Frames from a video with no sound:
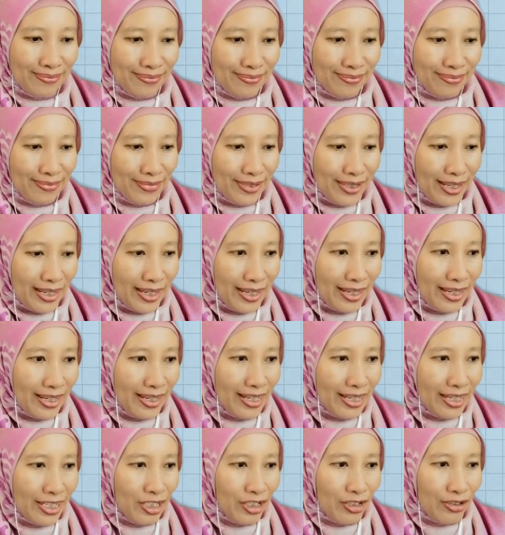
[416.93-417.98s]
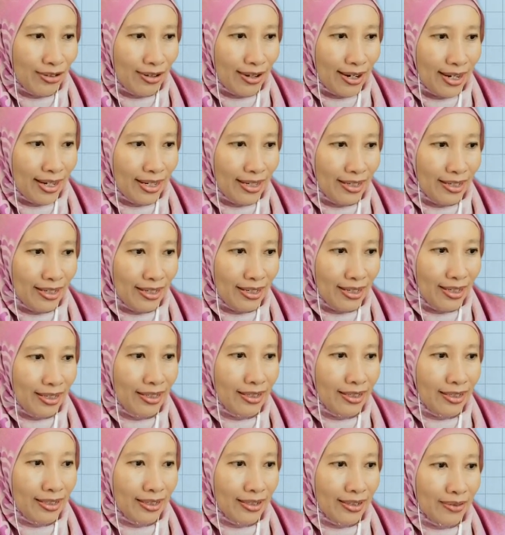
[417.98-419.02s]
Okay, let's try
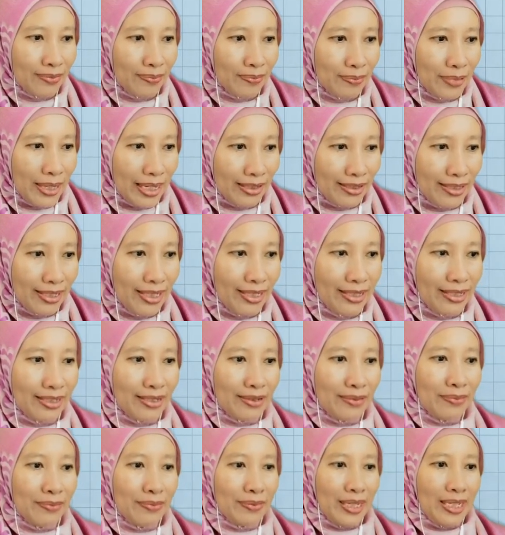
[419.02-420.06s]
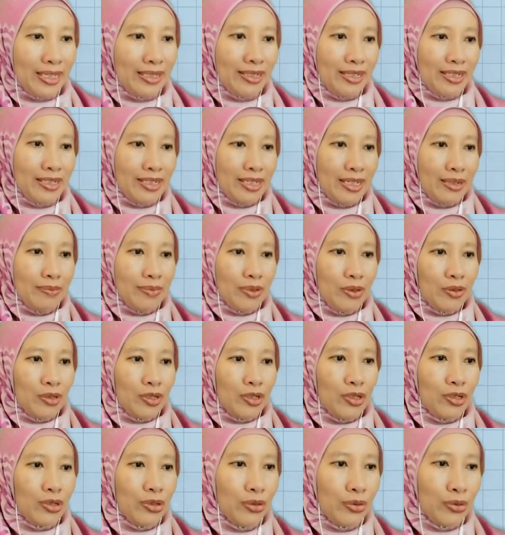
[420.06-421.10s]
another practice. Practice number
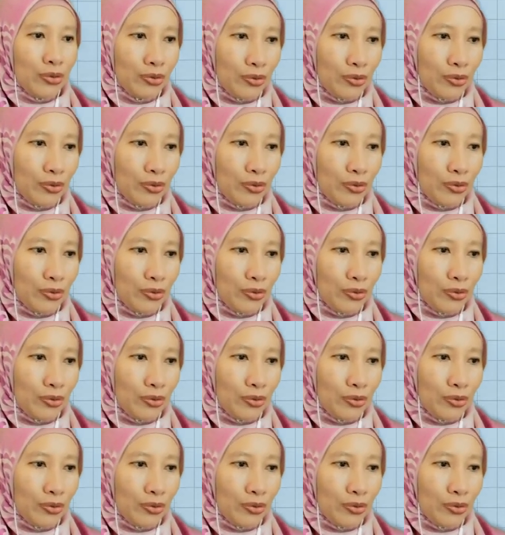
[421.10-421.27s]
2.